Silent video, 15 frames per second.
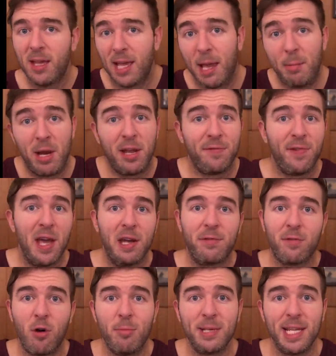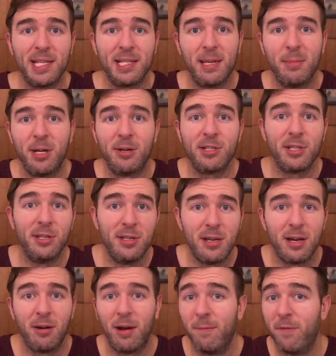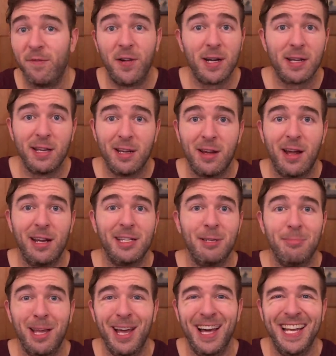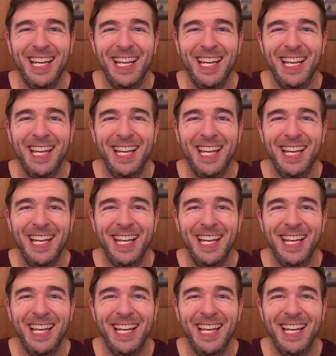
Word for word: Am I a fan of aromatase inhibitors? No, I'm fucking not, to be